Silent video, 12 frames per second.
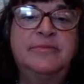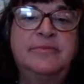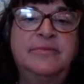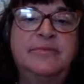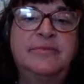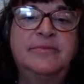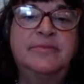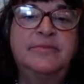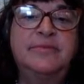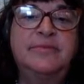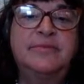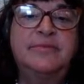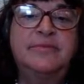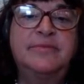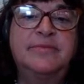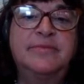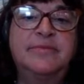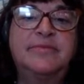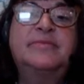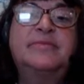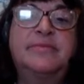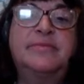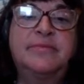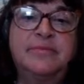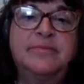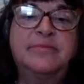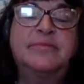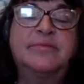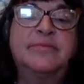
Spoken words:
(not speaking)